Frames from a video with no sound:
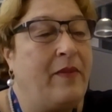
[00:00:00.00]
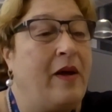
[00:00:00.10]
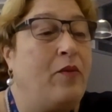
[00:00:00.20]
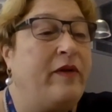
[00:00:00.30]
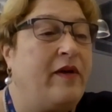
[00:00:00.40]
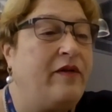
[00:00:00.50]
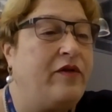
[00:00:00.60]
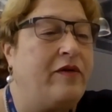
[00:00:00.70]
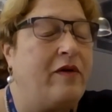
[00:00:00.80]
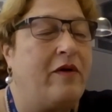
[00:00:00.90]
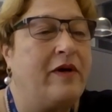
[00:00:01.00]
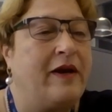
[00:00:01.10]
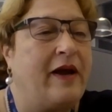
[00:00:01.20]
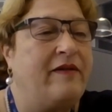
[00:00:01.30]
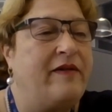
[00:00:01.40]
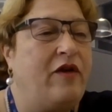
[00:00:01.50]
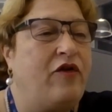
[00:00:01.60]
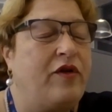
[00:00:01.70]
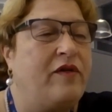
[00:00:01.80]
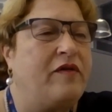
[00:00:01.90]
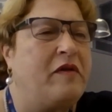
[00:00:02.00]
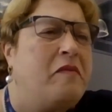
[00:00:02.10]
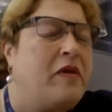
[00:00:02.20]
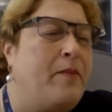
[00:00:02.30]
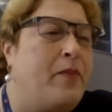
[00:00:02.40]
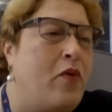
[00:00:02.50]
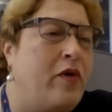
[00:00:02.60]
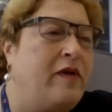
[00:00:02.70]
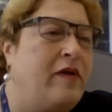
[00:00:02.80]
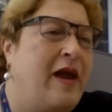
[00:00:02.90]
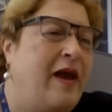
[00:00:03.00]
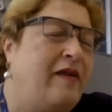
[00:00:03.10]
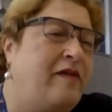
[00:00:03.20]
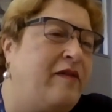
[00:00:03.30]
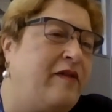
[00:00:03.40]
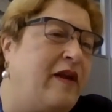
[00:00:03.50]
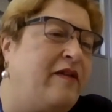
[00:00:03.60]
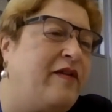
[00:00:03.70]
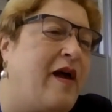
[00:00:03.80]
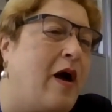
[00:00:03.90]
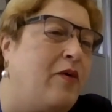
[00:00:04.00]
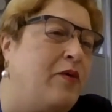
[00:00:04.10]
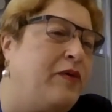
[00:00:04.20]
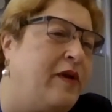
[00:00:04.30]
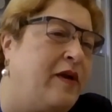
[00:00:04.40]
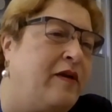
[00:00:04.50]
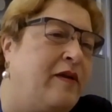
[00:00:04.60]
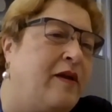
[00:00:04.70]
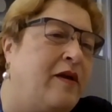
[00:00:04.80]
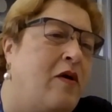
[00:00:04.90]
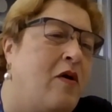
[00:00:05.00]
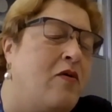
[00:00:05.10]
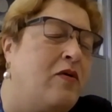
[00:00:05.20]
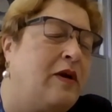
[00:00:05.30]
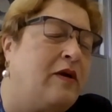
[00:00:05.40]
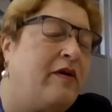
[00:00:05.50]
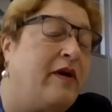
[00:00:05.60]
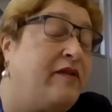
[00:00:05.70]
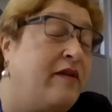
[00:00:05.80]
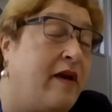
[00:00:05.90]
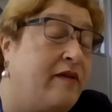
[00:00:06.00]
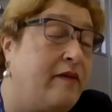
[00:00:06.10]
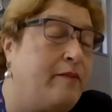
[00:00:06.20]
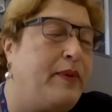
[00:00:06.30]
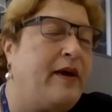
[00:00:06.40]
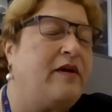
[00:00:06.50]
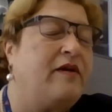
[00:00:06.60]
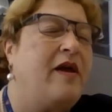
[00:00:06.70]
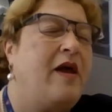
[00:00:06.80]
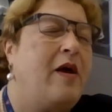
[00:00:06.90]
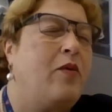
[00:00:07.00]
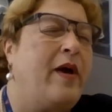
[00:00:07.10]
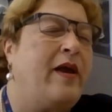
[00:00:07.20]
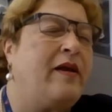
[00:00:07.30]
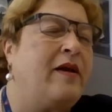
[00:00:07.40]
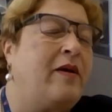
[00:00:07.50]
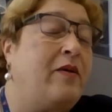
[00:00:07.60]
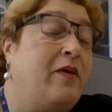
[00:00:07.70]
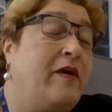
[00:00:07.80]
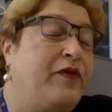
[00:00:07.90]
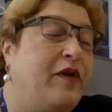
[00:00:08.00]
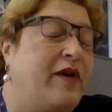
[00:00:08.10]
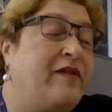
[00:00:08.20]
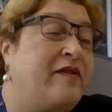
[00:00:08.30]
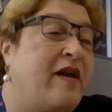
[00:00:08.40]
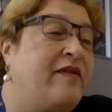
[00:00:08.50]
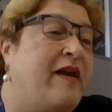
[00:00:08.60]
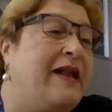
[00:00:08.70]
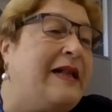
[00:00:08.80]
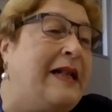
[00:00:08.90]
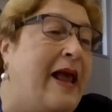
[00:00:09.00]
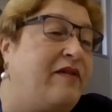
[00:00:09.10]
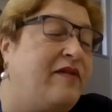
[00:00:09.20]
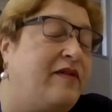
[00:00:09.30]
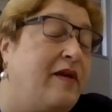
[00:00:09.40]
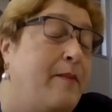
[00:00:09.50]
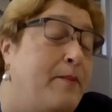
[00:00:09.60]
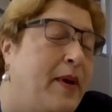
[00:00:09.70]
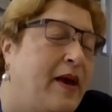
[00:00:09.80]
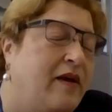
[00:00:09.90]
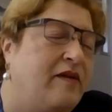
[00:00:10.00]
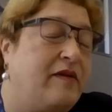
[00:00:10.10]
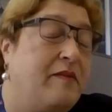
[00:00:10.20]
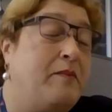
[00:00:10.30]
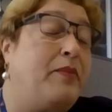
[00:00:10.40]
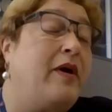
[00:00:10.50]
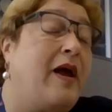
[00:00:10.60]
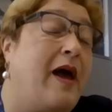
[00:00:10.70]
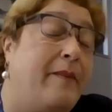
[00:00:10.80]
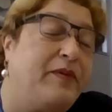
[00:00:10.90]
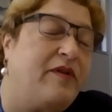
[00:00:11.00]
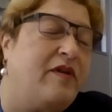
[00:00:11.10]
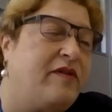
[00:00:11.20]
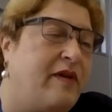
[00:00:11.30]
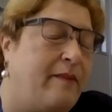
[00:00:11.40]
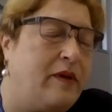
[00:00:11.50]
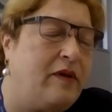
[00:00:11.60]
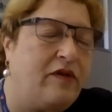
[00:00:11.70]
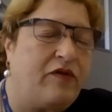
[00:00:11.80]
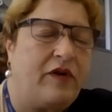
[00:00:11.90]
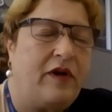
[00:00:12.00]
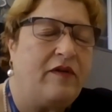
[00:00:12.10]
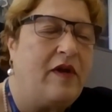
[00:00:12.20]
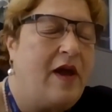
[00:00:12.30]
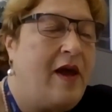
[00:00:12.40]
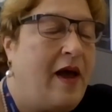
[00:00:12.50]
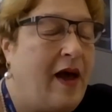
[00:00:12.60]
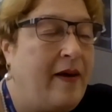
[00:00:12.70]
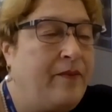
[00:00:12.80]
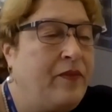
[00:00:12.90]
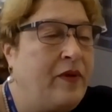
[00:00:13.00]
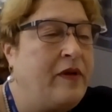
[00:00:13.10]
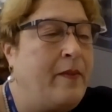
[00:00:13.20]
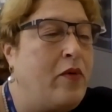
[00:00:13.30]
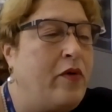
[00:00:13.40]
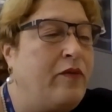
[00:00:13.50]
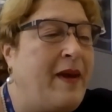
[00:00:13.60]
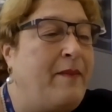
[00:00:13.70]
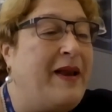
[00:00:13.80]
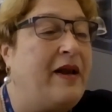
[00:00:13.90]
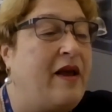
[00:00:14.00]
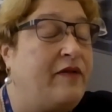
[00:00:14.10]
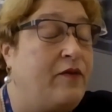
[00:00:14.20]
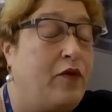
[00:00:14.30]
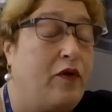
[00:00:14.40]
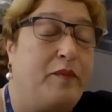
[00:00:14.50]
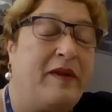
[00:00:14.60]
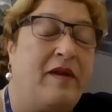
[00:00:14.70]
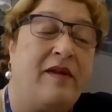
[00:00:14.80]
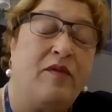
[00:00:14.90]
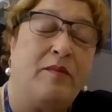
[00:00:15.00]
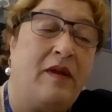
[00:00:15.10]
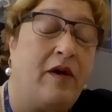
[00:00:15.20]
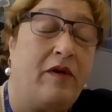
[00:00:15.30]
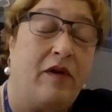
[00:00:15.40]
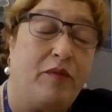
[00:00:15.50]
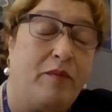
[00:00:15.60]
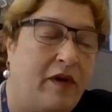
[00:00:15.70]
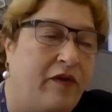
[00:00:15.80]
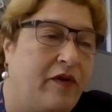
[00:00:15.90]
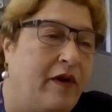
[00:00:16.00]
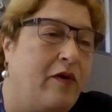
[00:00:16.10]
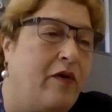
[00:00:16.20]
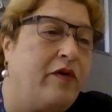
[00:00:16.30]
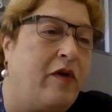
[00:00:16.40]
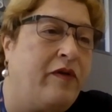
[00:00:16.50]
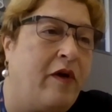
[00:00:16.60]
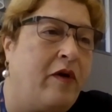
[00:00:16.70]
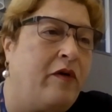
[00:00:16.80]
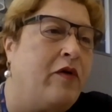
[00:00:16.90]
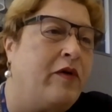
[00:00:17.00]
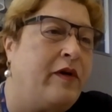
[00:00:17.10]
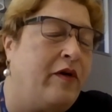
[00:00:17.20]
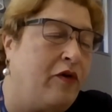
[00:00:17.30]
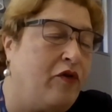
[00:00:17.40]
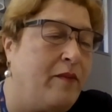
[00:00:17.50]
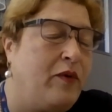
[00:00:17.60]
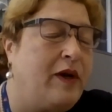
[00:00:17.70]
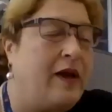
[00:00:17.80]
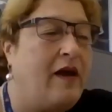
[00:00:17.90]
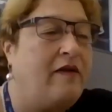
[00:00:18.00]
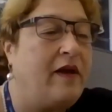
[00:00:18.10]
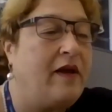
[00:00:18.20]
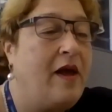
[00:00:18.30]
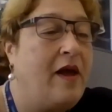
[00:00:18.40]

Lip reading: With other organizations, the board, it's how the whole crisis has impact. If the crisis has had less impact, perhaps in some industries, the board may be less involved, but it doesn't mean they're not monitoring or they're not communicating.